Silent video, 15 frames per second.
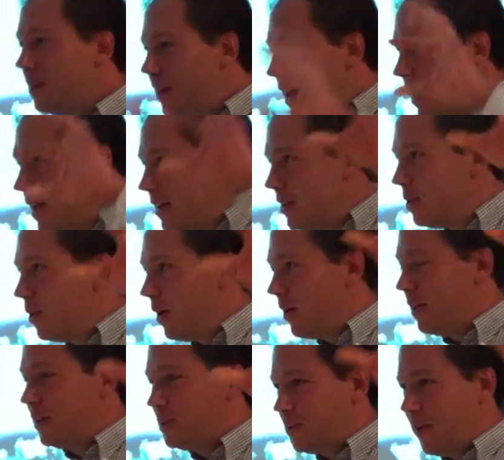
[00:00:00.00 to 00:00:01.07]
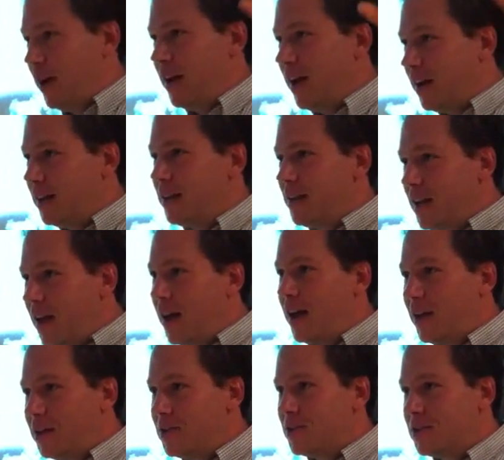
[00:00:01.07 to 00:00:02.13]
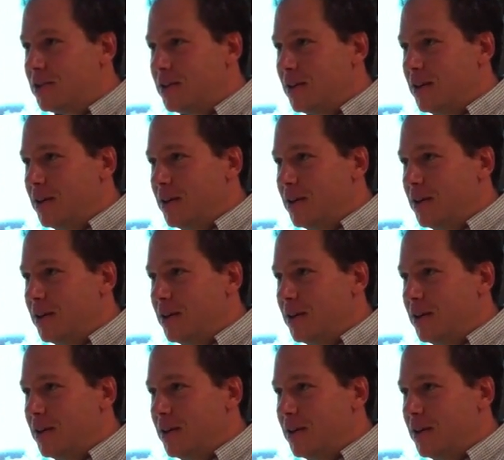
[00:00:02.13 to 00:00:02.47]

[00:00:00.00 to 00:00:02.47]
You can't do all this right out at the edge.